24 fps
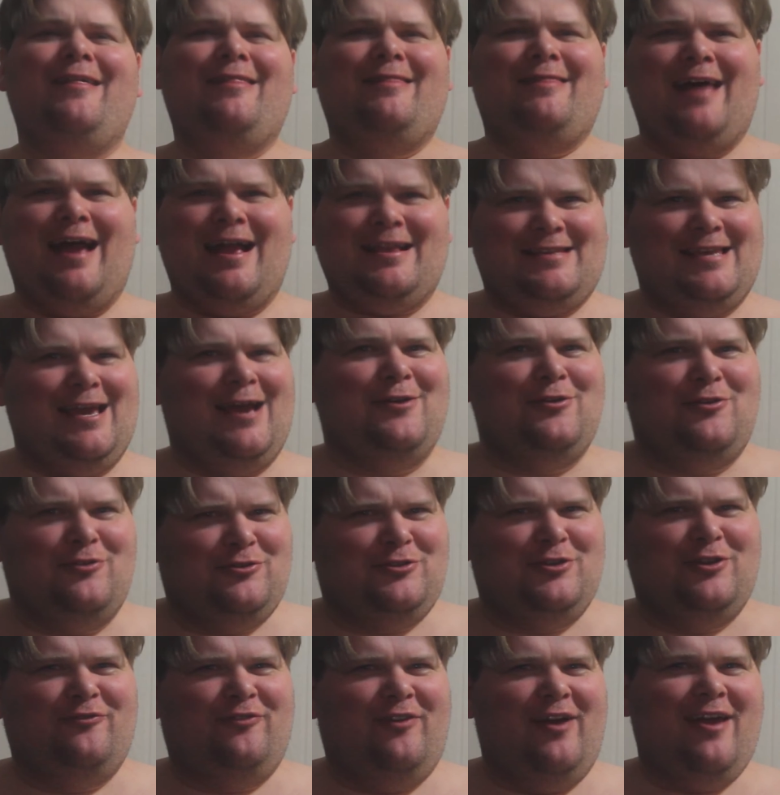That's how you
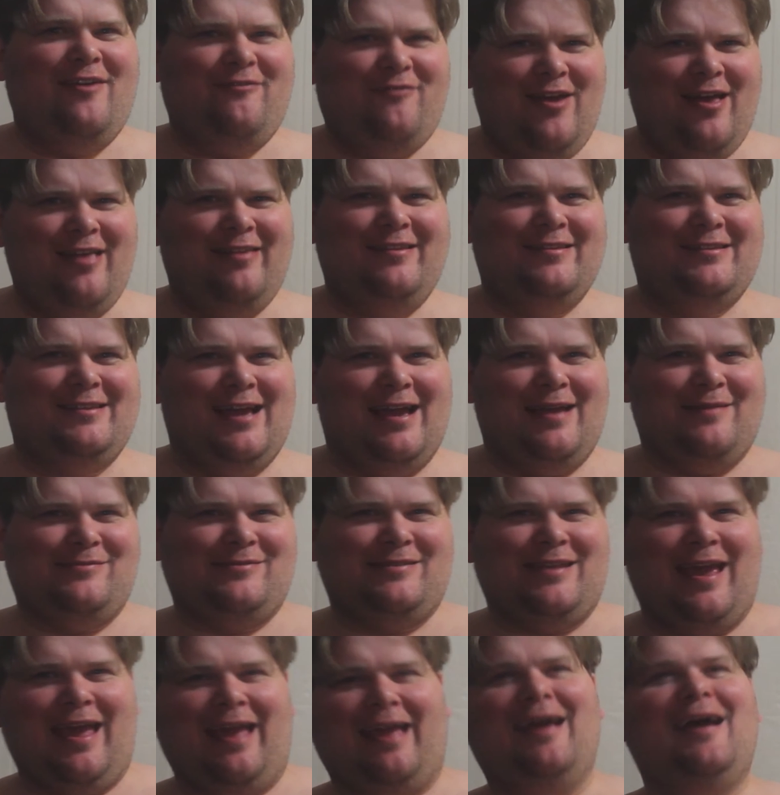survive Valentine's
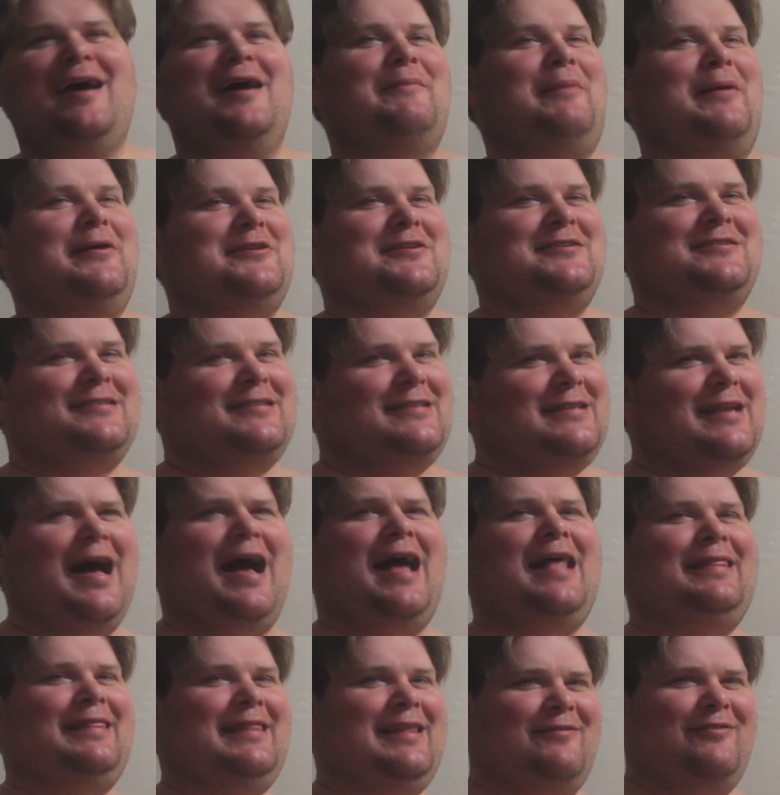Day, by just
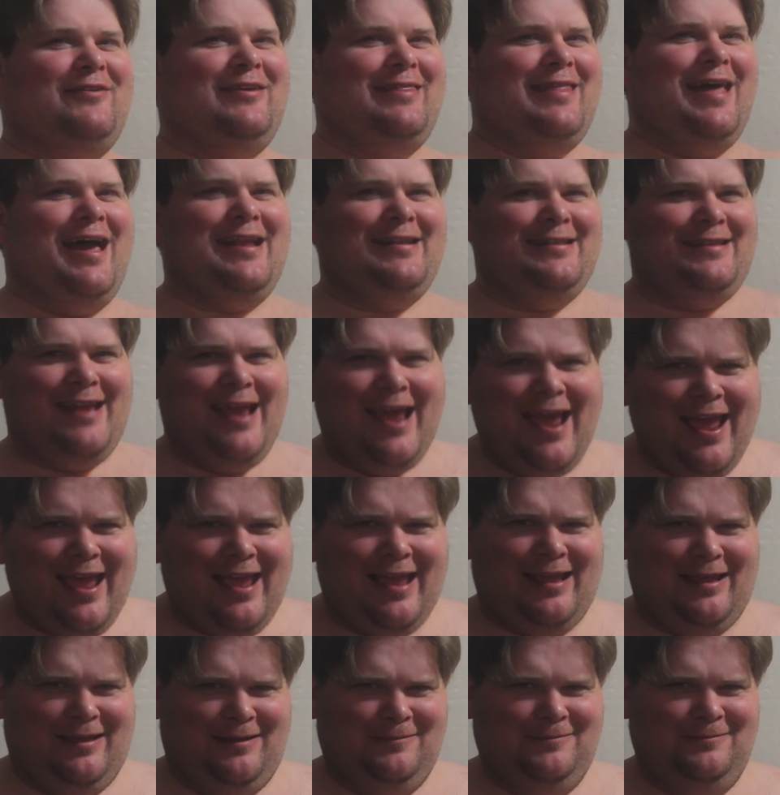not living that
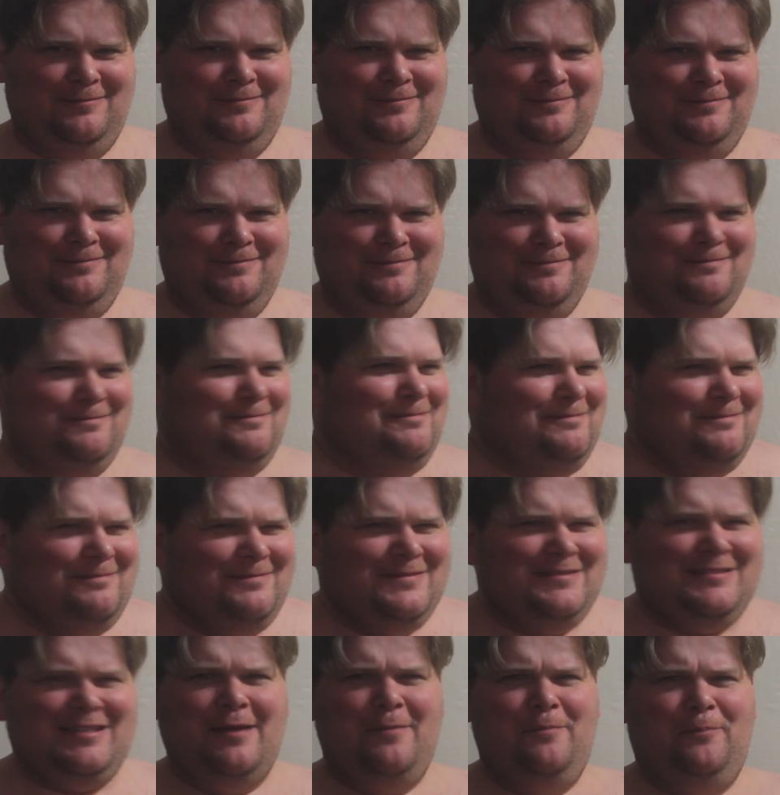day.
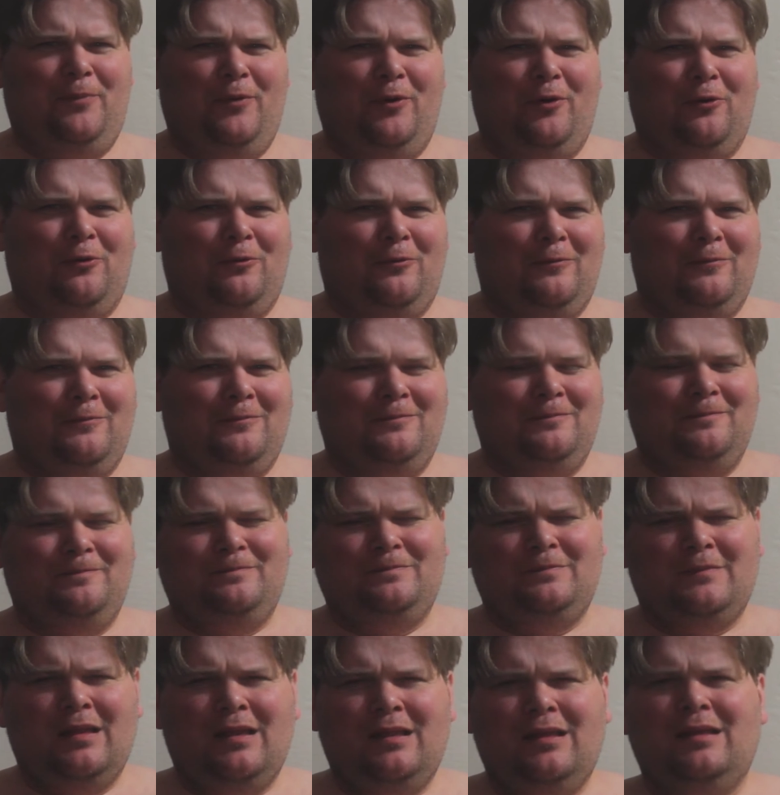Simple.
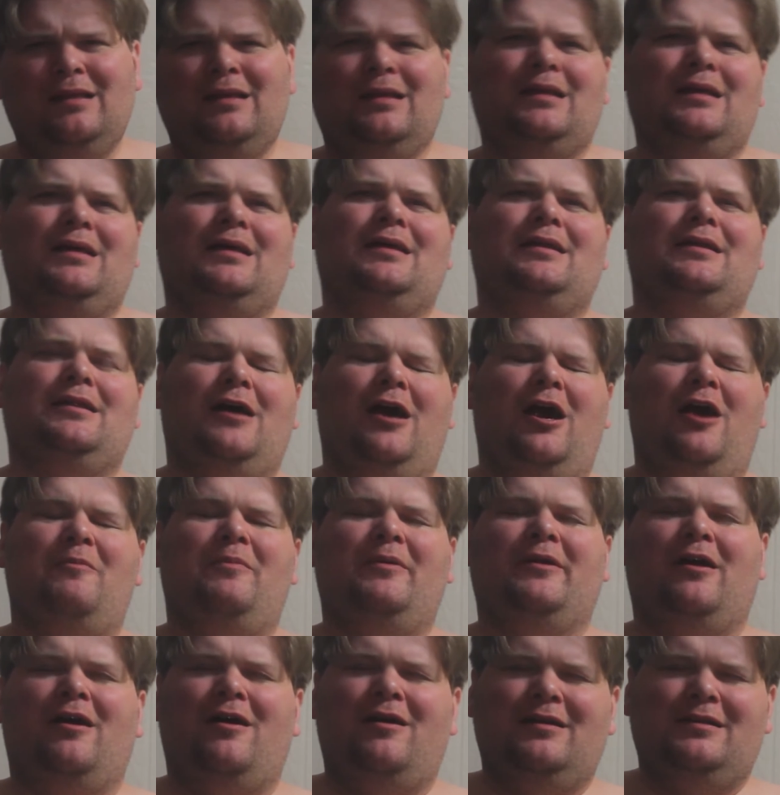No,
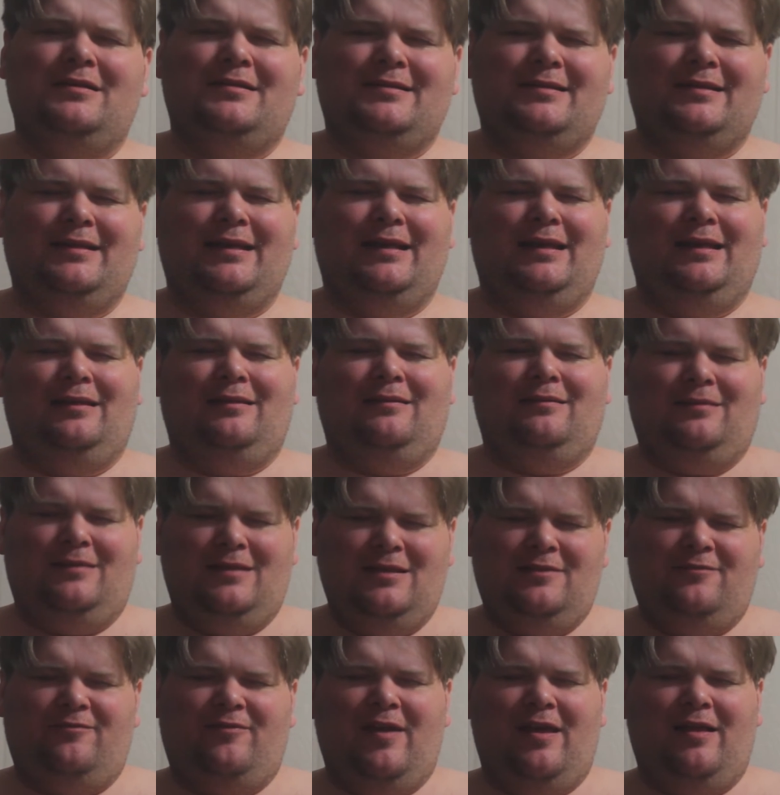but honestly,
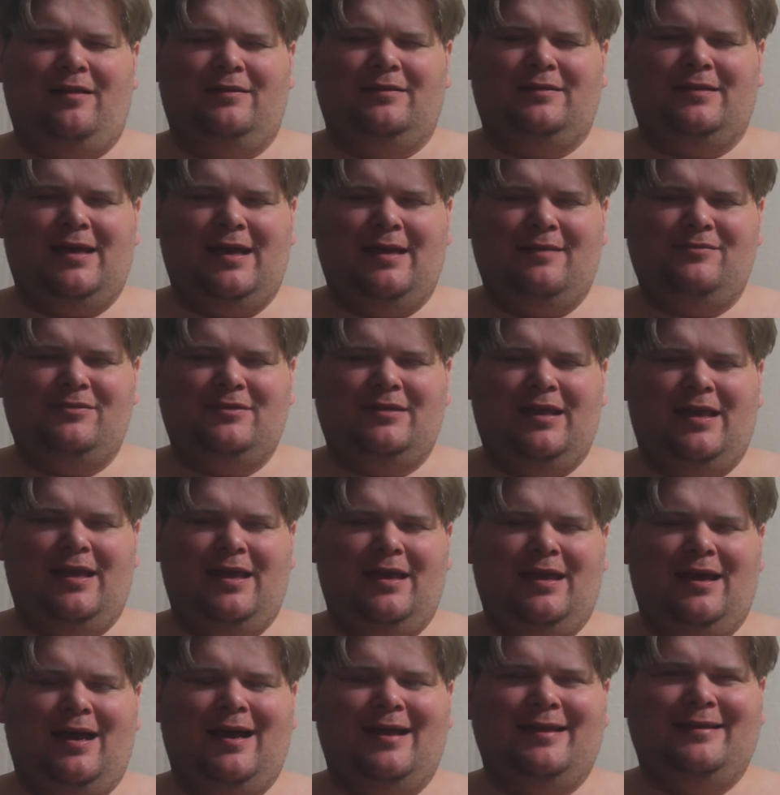this Valentine's
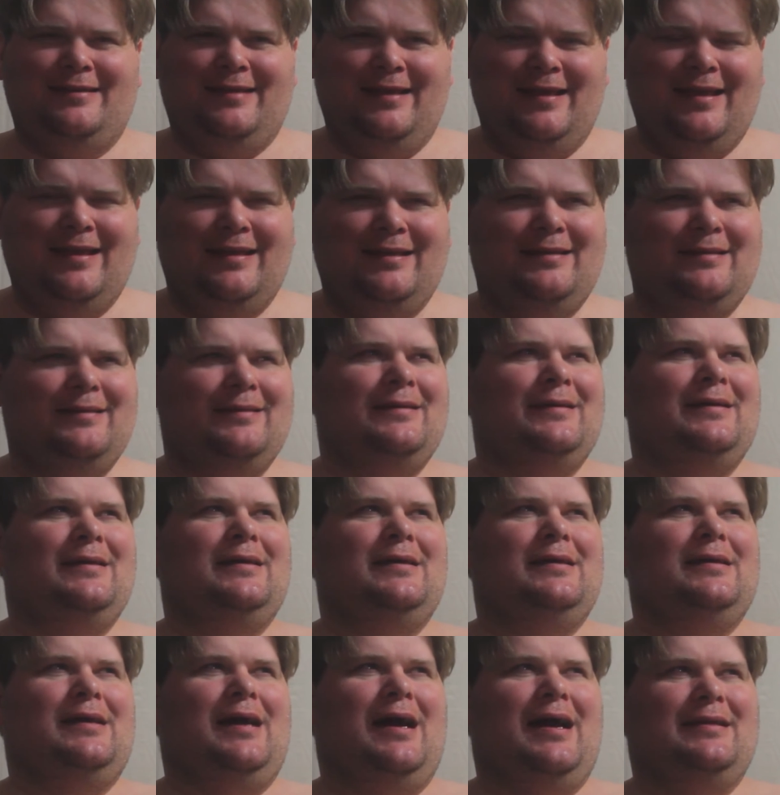Day, I
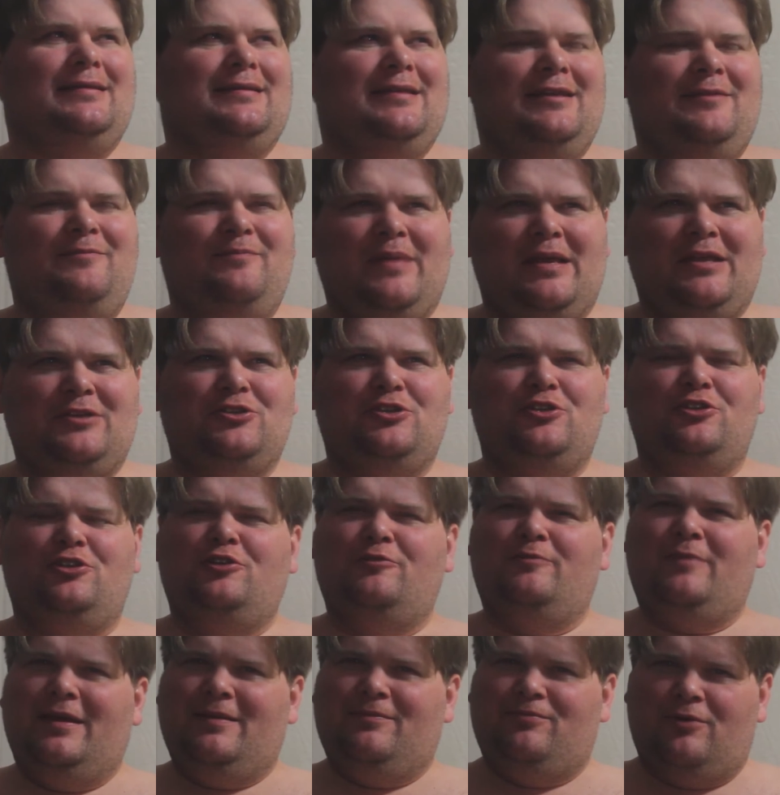did mention
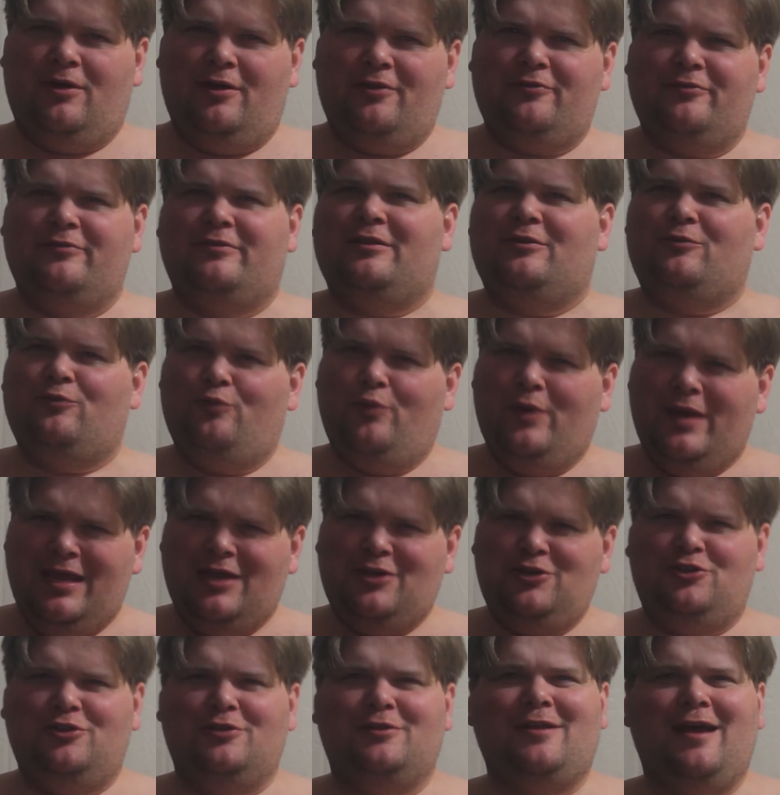to my brother that we
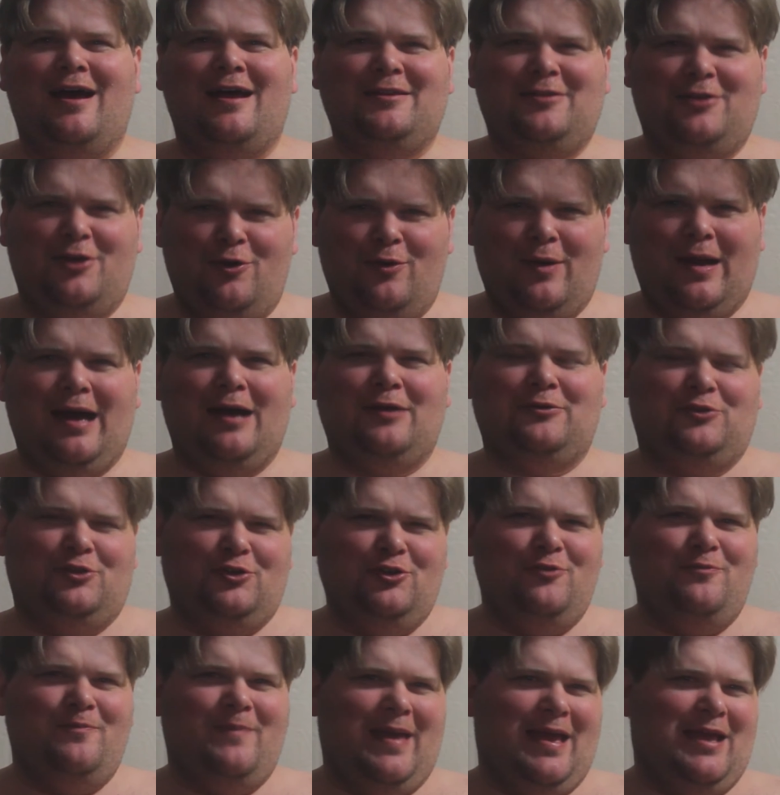should not go out,
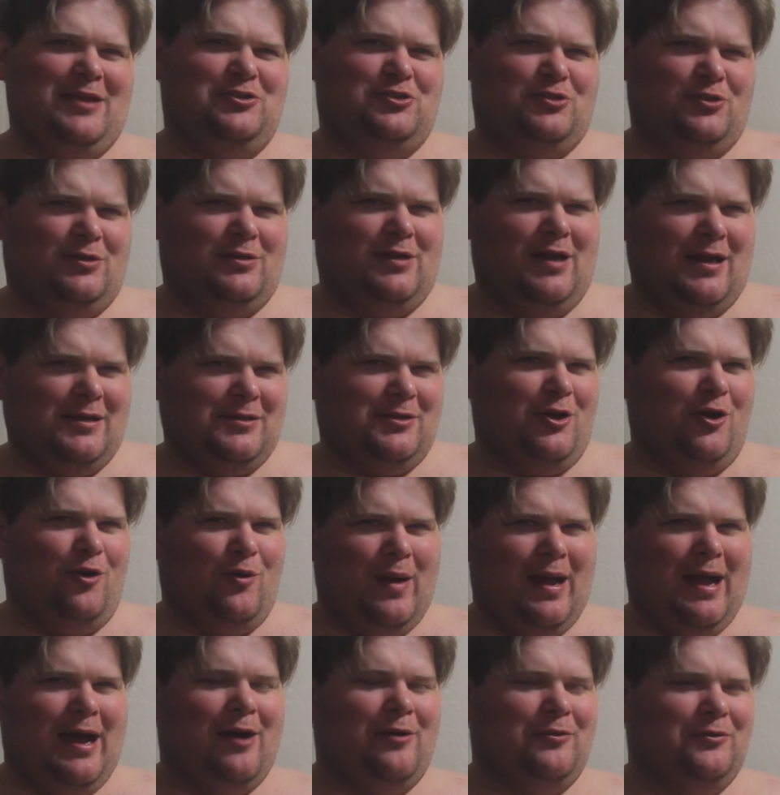two men should not
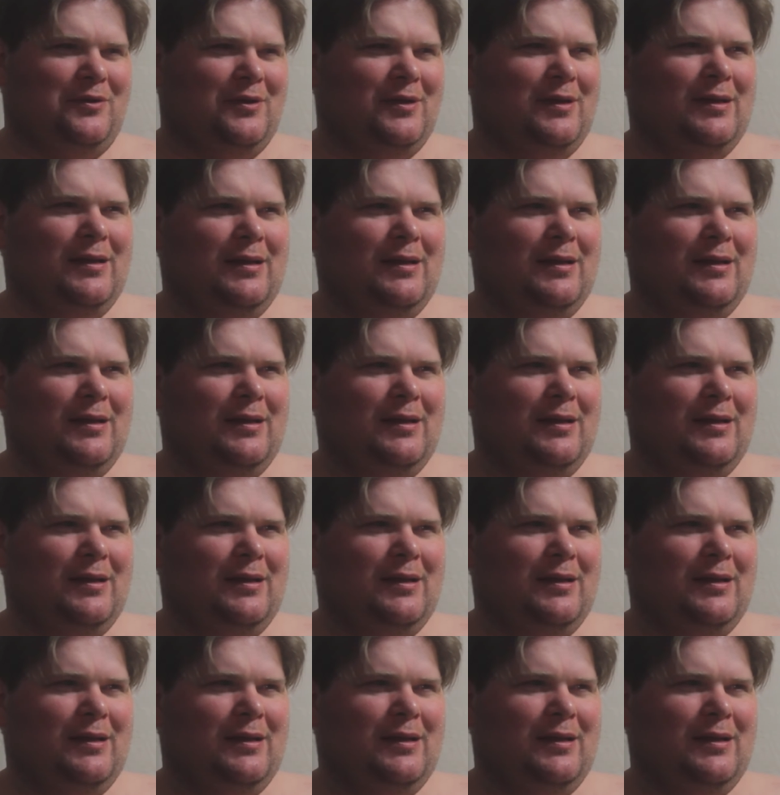go out,